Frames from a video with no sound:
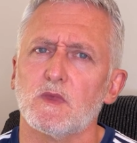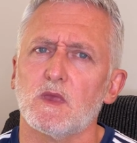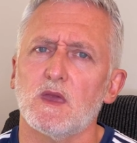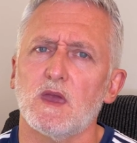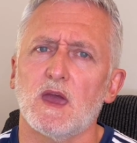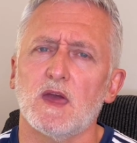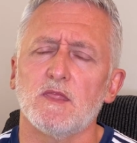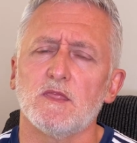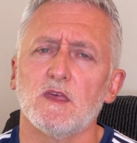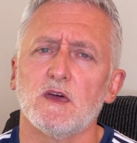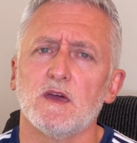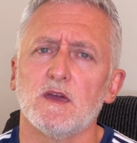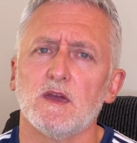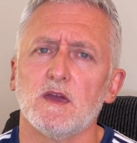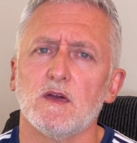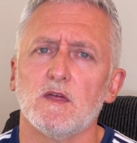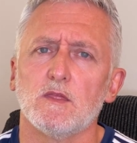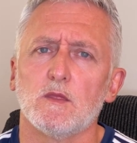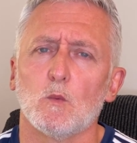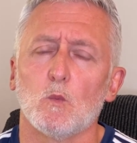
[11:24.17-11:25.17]
And
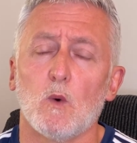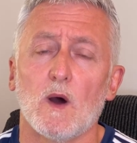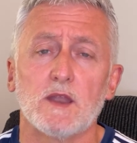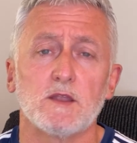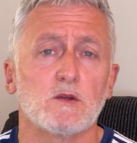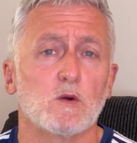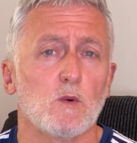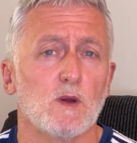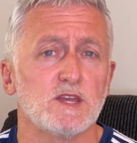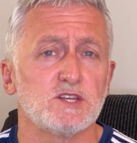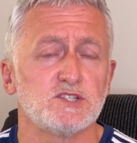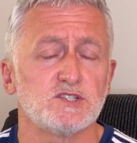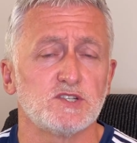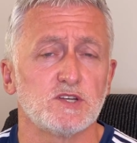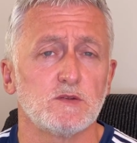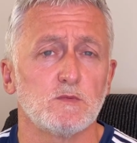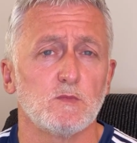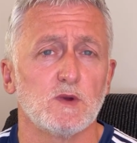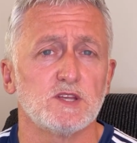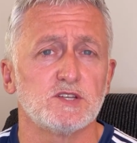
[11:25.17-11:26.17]
the one
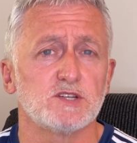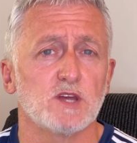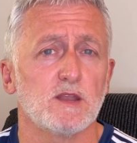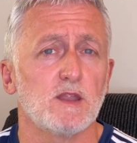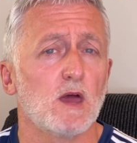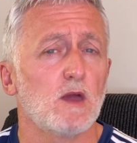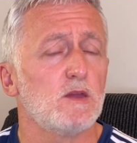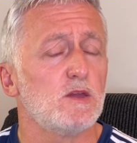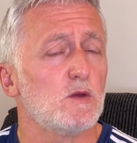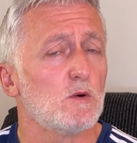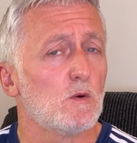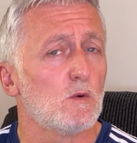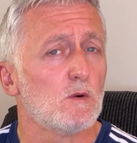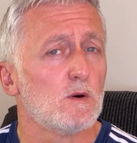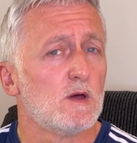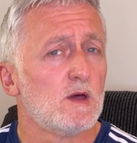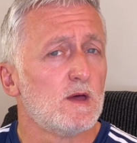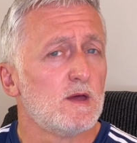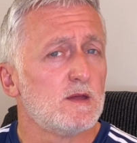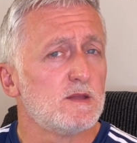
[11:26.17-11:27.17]
question, which I know you're
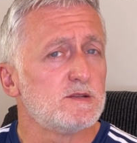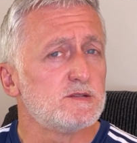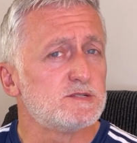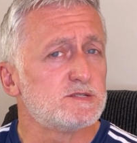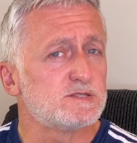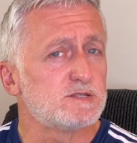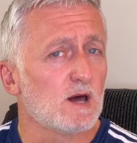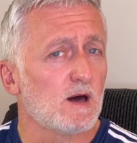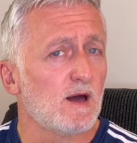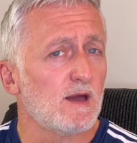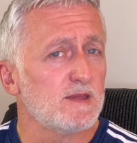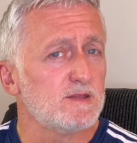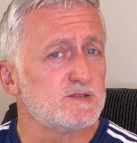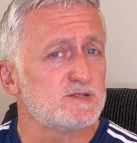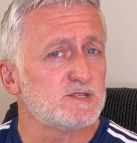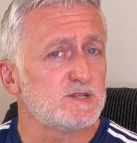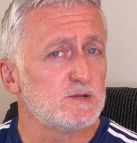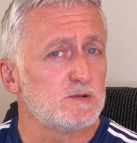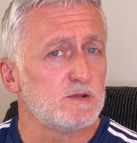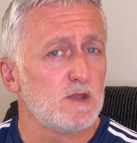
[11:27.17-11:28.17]
dying
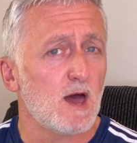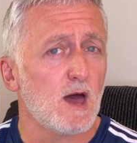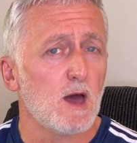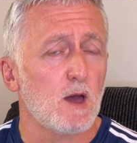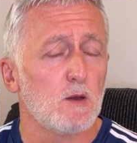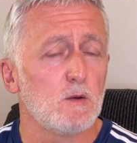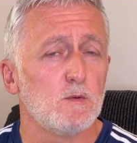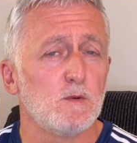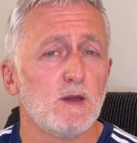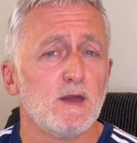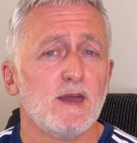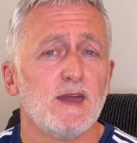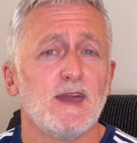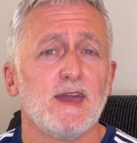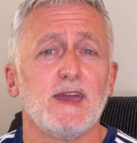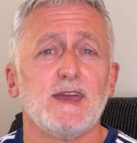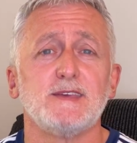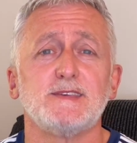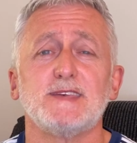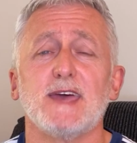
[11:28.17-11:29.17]
to know,
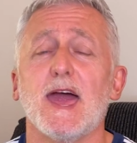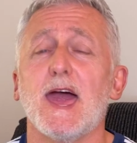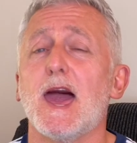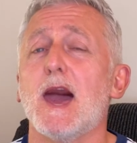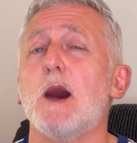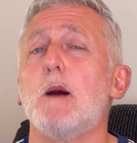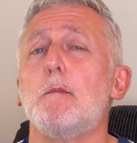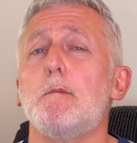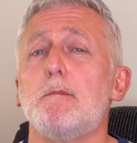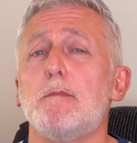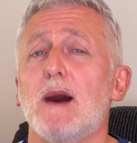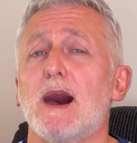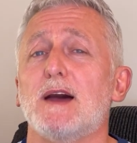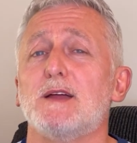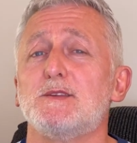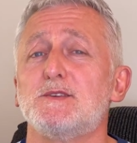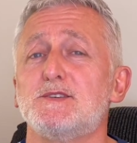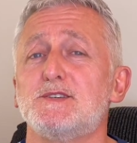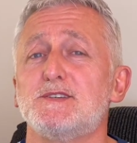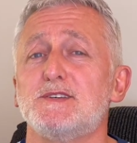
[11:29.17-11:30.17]
is how
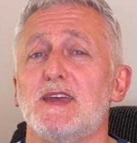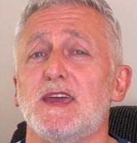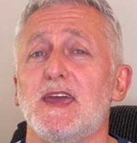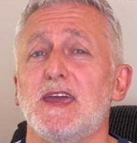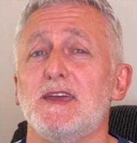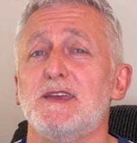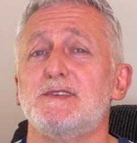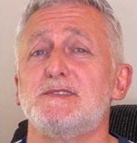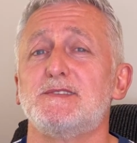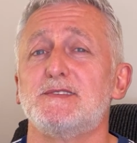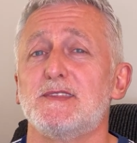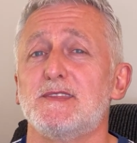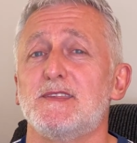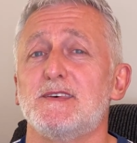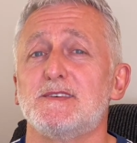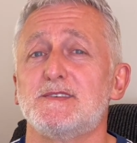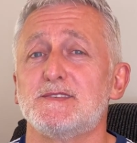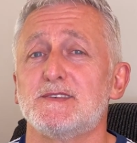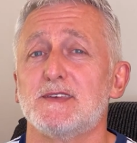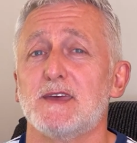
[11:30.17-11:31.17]
much is
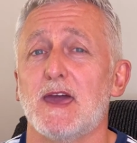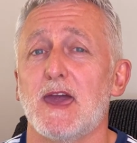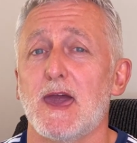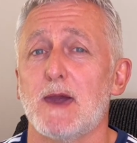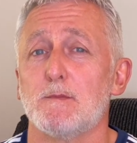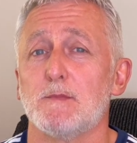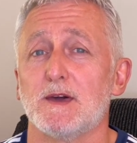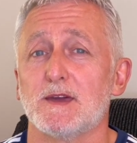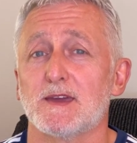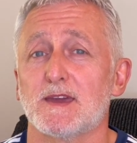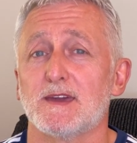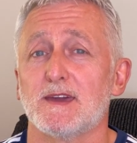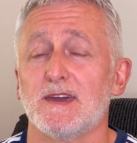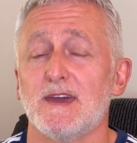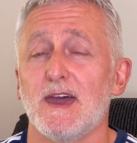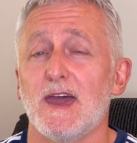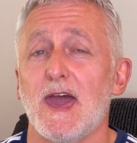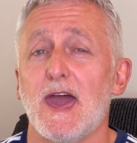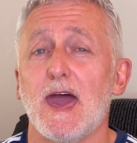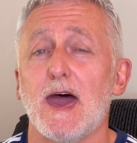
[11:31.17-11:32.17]
this hammock?
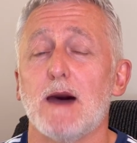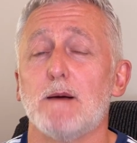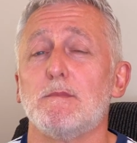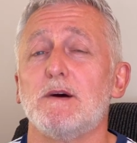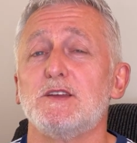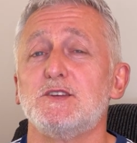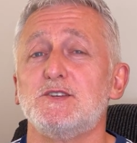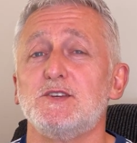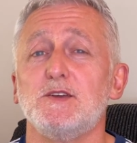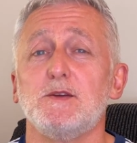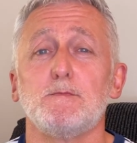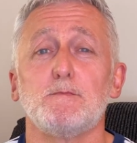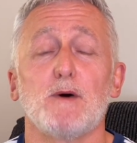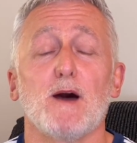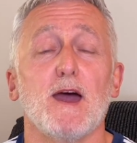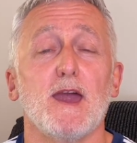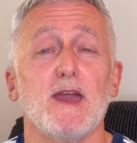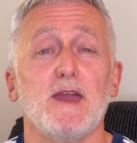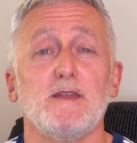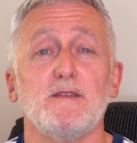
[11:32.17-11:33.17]
How much are you
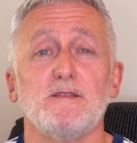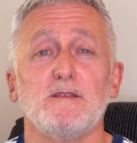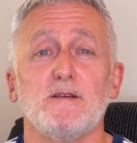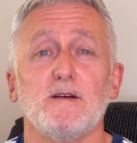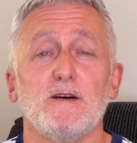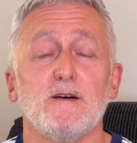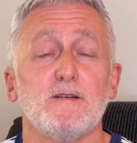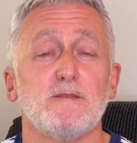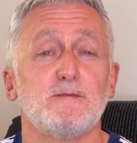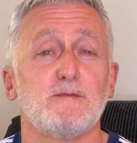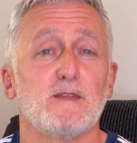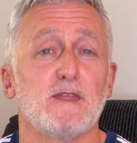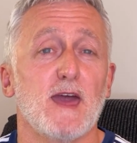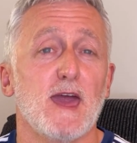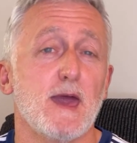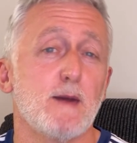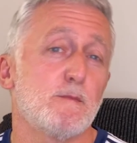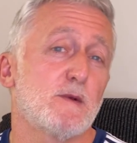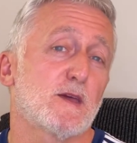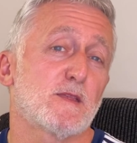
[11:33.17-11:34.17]
paying for the
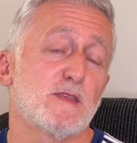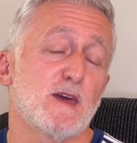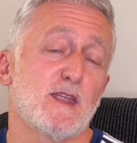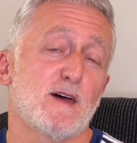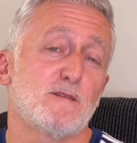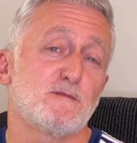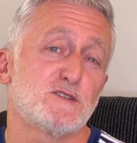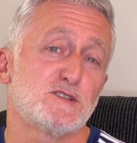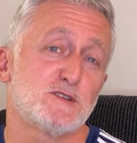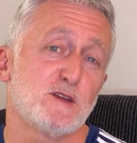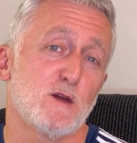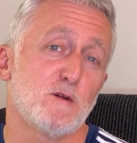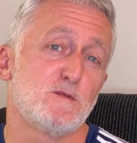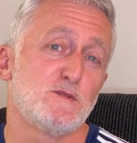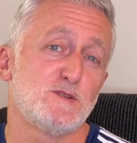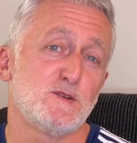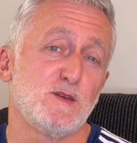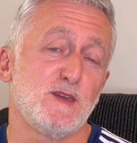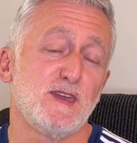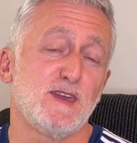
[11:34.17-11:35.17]
hammock that I've
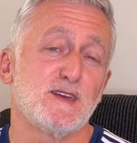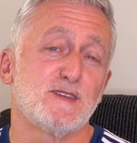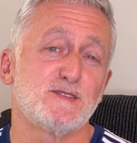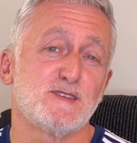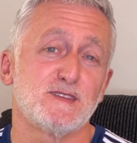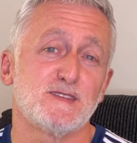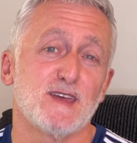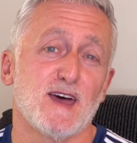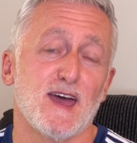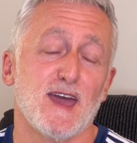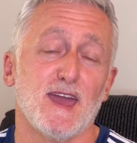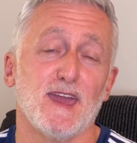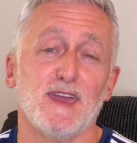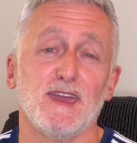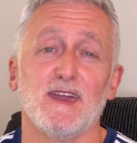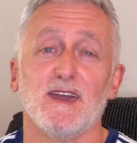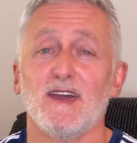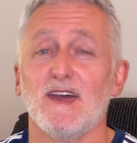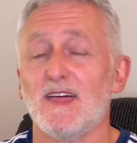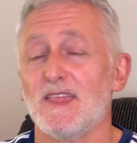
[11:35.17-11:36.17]
showed you here
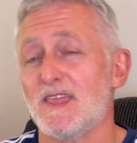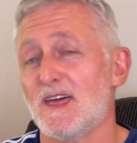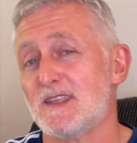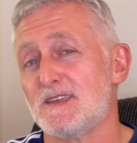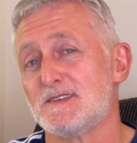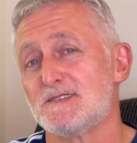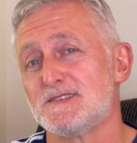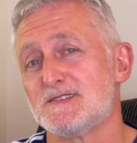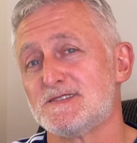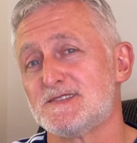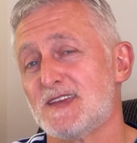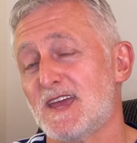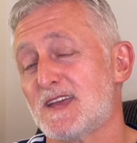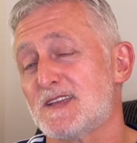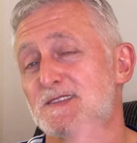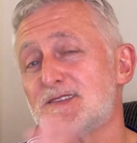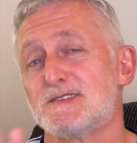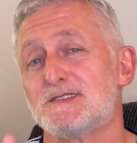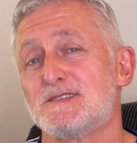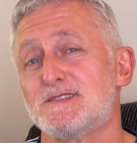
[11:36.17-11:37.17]
today that has
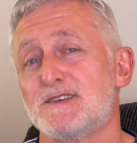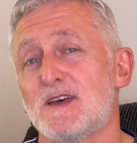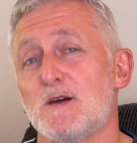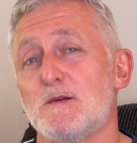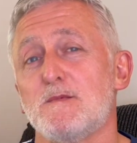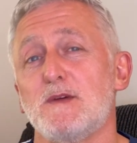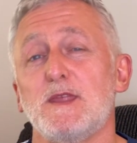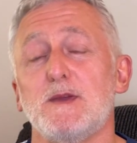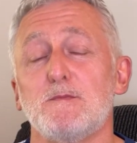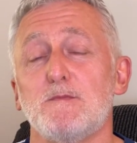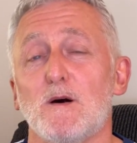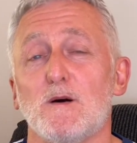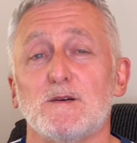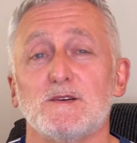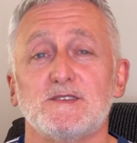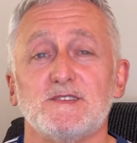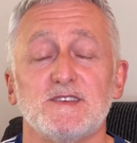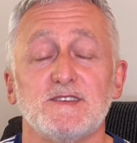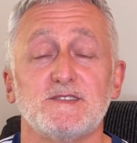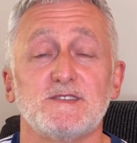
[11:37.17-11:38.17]
ticked so many
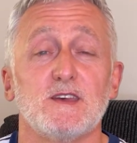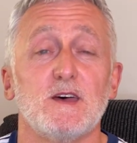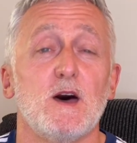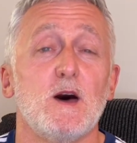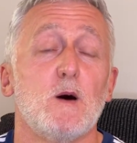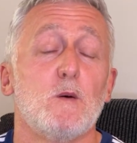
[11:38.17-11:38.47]
boxes?